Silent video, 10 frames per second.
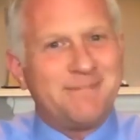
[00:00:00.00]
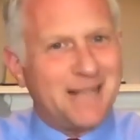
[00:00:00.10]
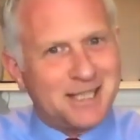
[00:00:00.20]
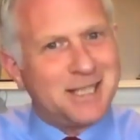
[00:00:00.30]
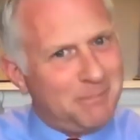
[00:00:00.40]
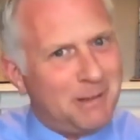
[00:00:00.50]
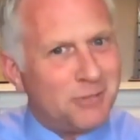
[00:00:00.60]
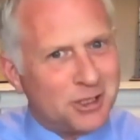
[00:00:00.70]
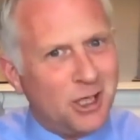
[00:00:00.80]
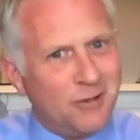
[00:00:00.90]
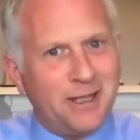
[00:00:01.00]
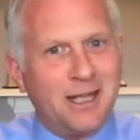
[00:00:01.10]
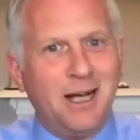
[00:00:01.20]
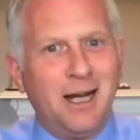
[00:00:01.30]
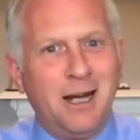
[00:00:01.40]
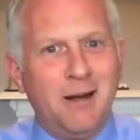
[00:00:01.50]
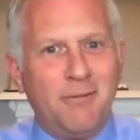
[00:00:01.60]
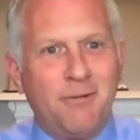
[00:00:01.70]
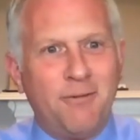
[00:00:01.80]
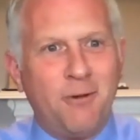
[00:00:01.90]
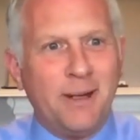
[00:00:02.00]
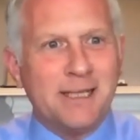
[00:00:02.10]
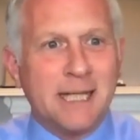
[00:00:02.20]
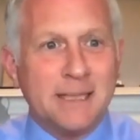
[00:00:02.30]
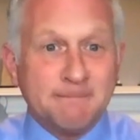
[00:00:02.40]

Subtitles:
There's some I'm reserving for Wednesday.